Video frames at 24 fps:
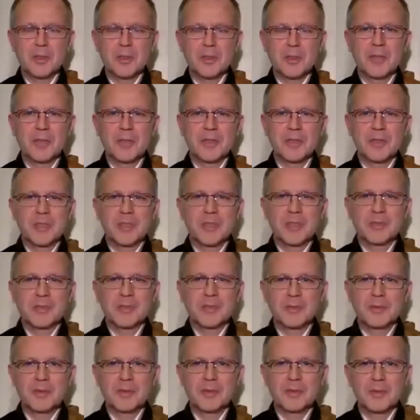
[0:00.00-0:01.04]
and goes down
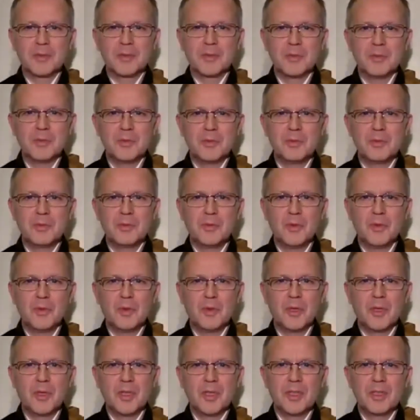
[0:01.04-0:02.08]
around
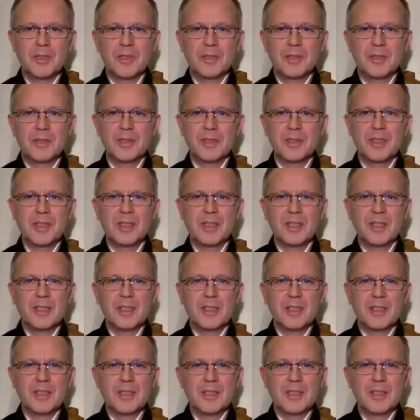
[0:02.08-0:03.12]
4,
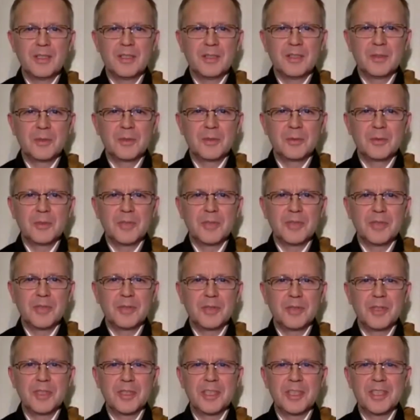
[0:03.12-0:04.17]

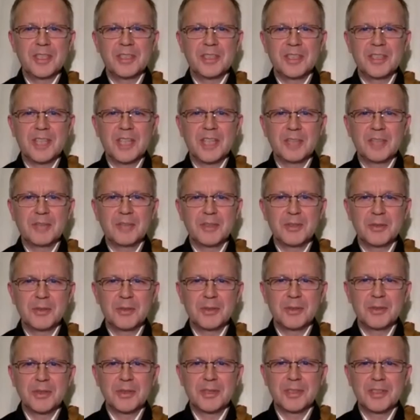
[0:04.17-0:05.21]
3.30 in the afternoon. So
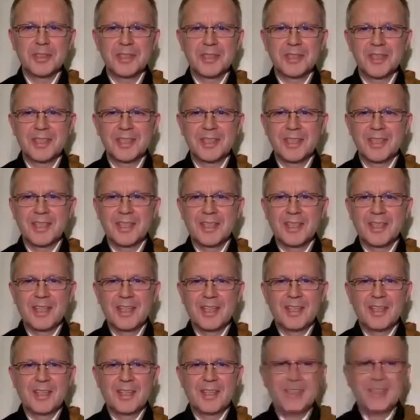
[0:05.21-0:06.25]
it's
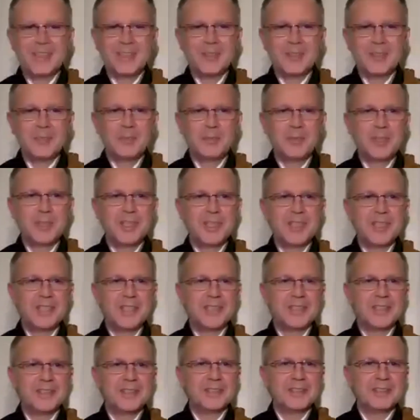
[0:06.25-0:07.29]
pretty
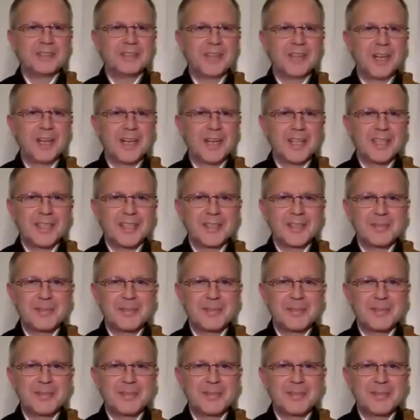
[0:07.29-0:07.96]
dark.